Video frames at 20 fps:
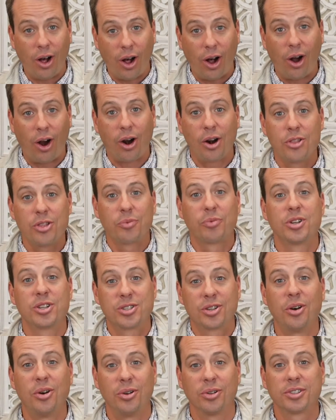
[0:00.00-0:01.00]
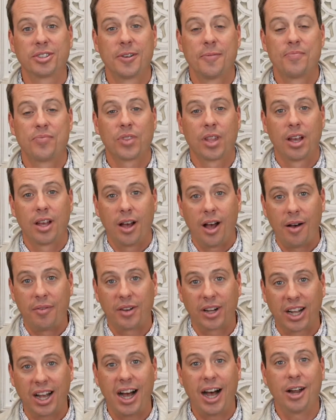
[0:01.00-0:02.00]
are the result of a
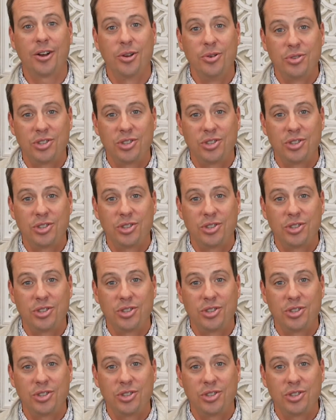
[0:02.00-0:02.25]
God whose